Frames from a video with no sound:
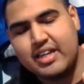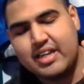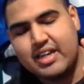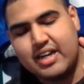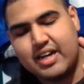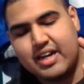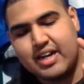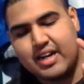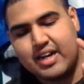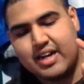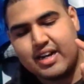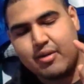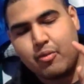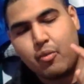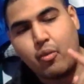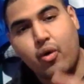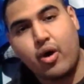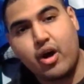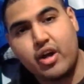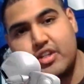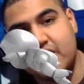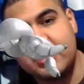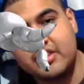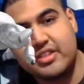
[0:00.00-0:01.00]
uh,
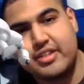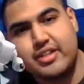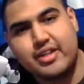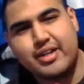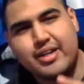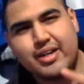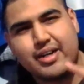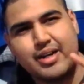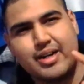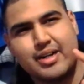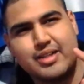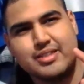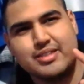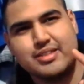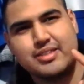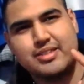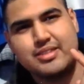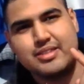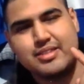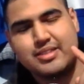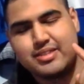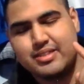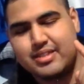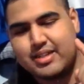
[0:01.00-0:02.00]
Watch
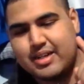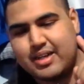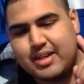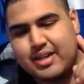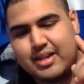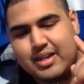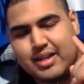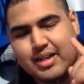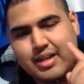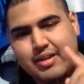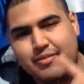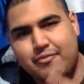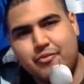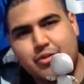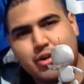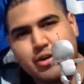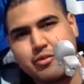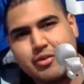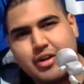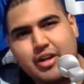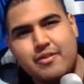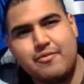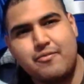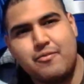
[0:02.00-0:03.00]
Dogs, uh, Far
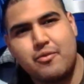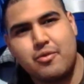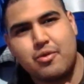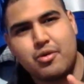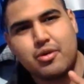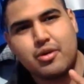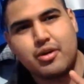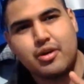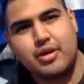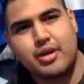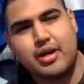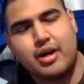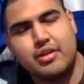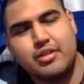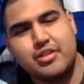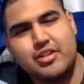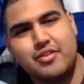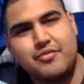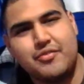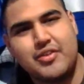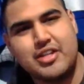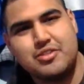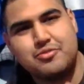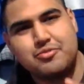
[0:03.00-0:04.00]
Cry 4, Call of Duty
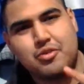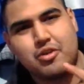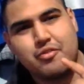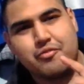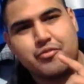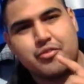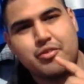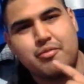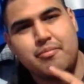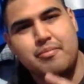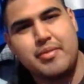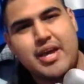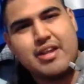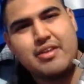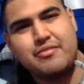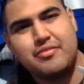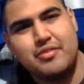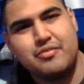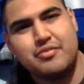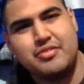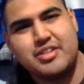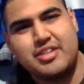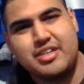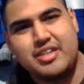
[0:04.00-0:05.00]
Advanced Warfare, Madden
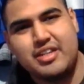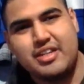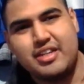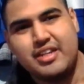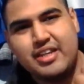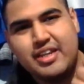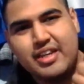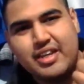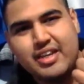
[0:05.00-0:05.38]
15,